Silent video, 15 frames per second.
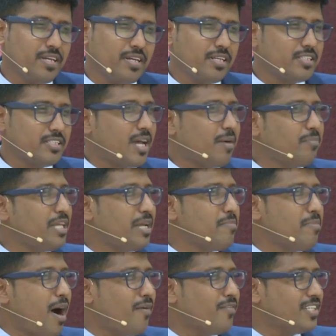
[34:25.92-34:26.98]
something
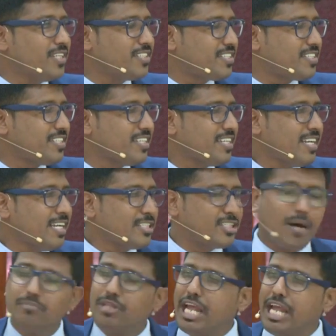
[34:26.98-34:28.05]
marvelous,
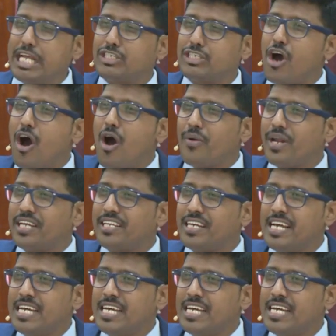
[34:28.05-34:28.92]
something historic,